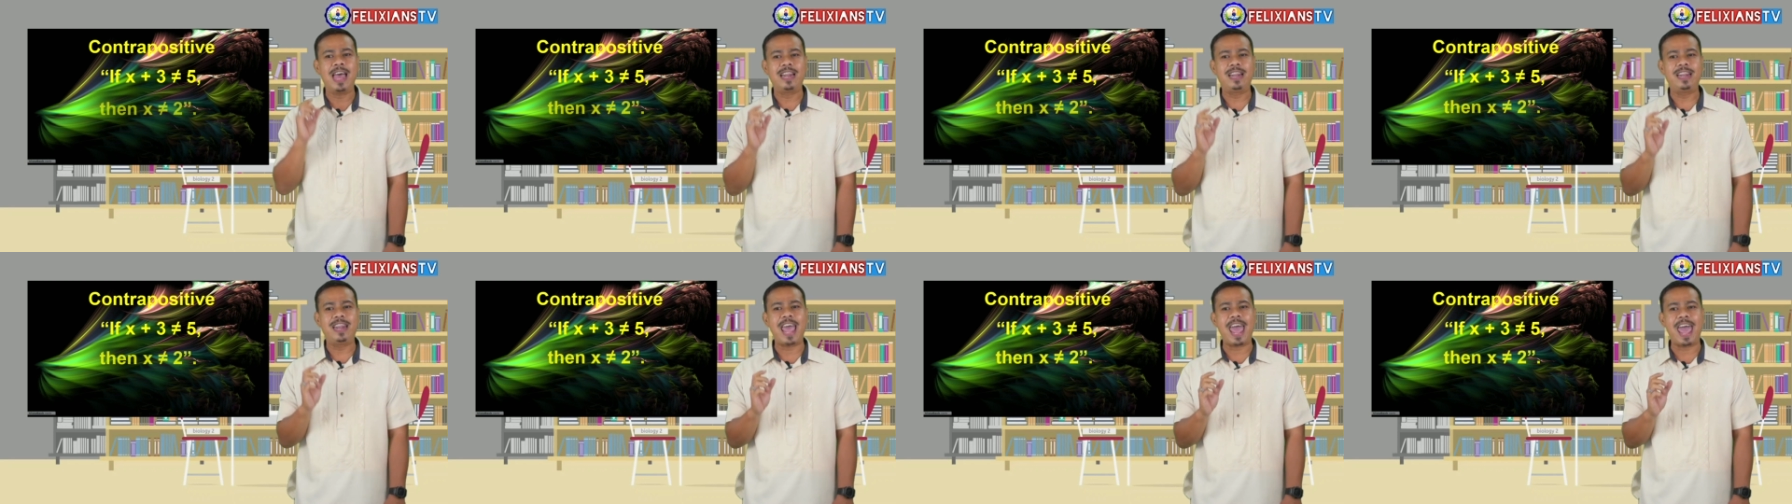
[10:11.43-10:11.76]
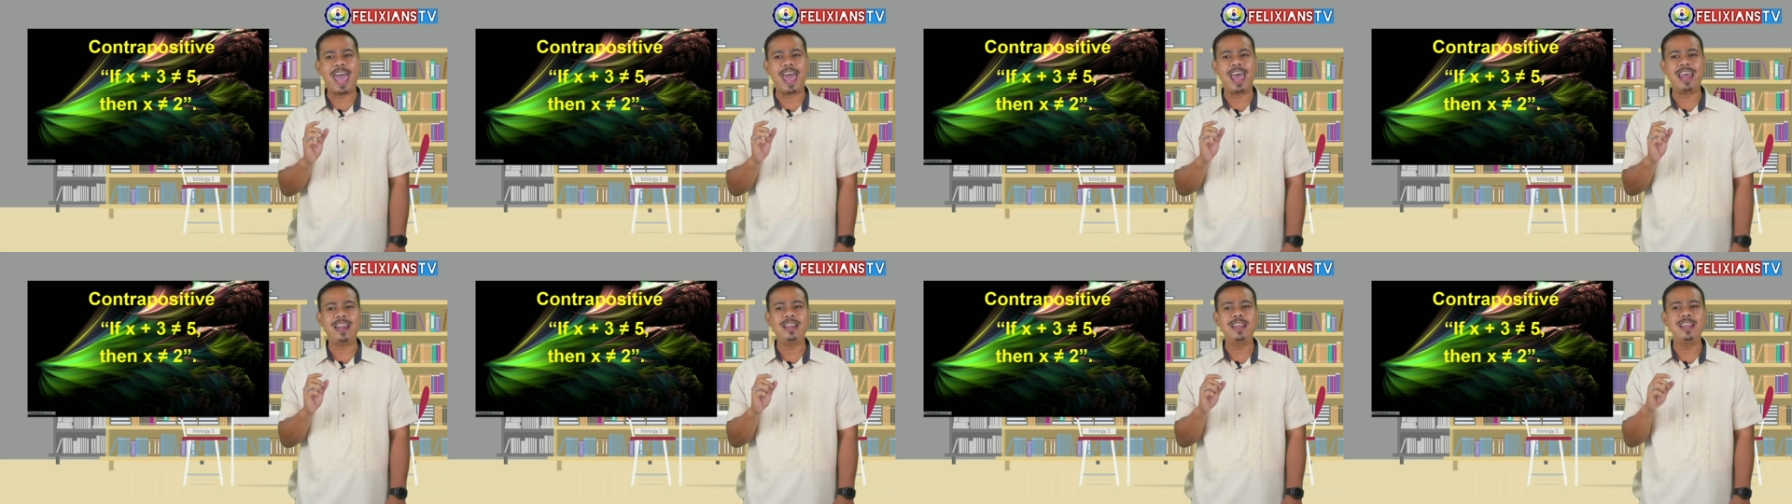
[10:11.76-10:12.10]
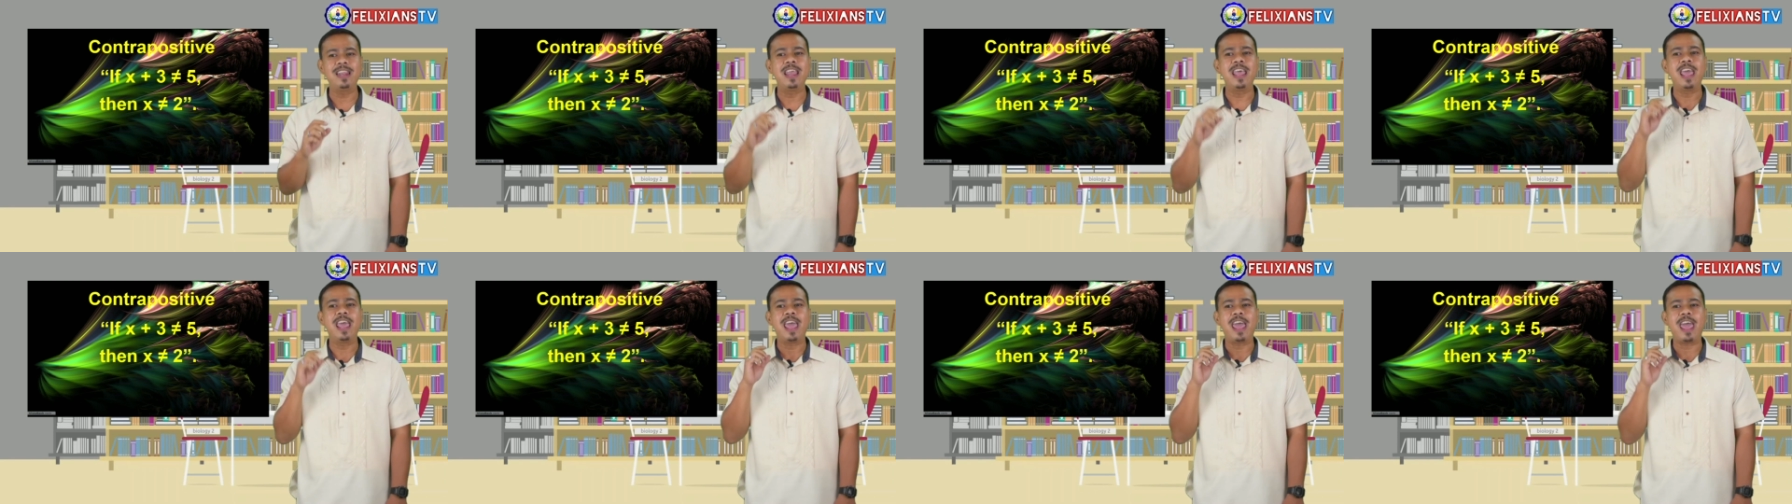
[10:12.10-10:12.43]
then
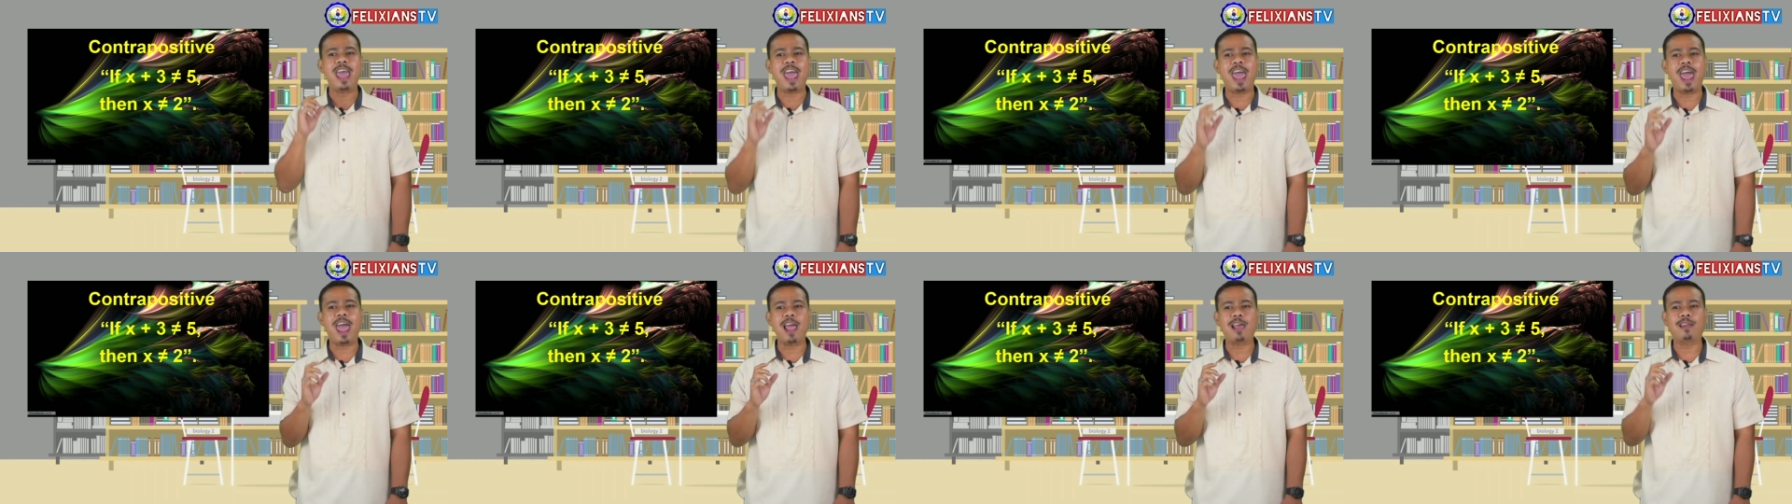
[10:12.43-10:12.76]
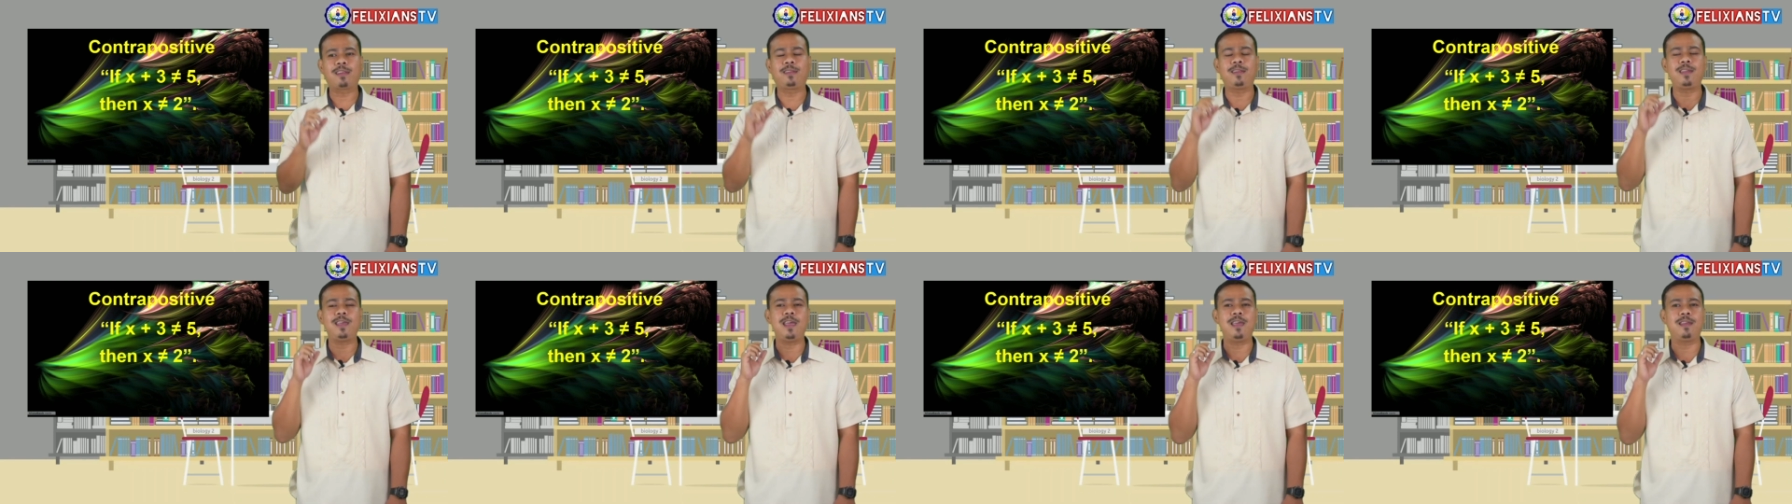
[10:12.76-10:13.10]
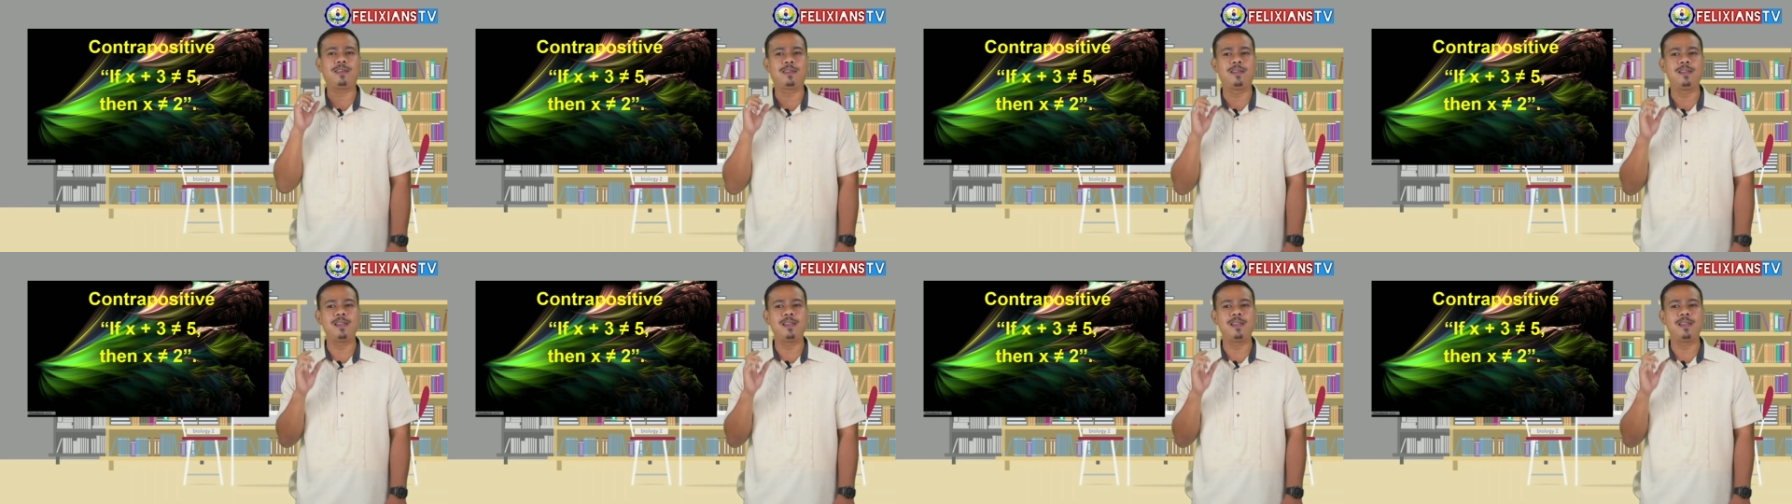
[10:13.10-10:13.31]
x is